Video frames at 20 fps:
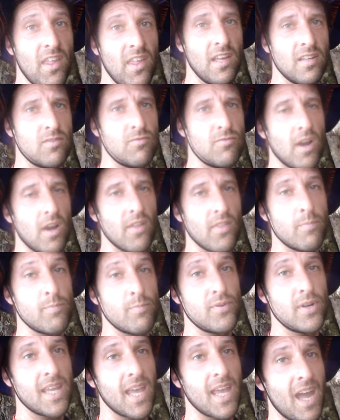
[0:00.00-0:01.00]
this rather
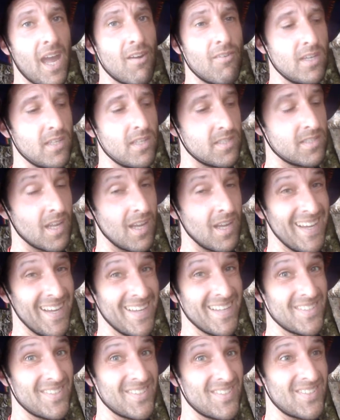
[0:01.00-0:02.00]
precarious,
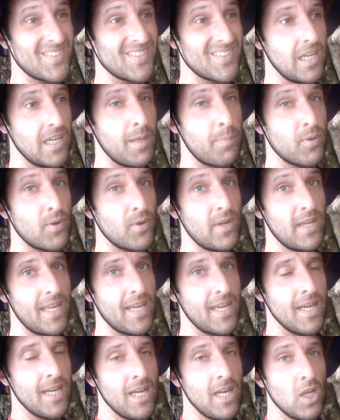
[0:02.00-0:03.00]

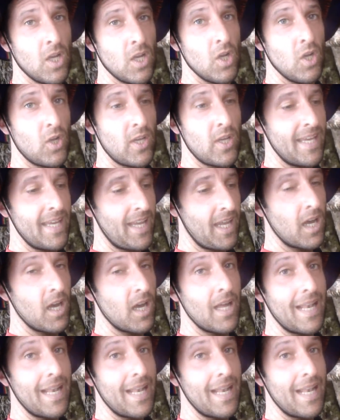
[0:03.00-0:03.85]
slippery looking